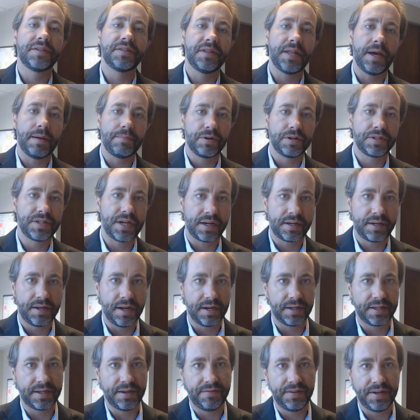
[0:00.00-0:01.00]
of that protected
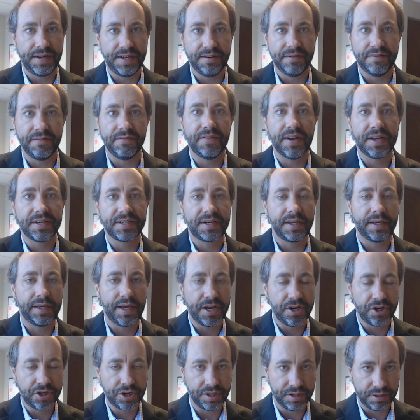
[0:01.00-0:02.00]
activity an
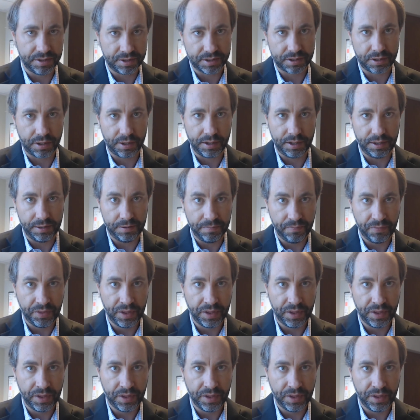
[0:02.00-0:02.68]
investigation is started,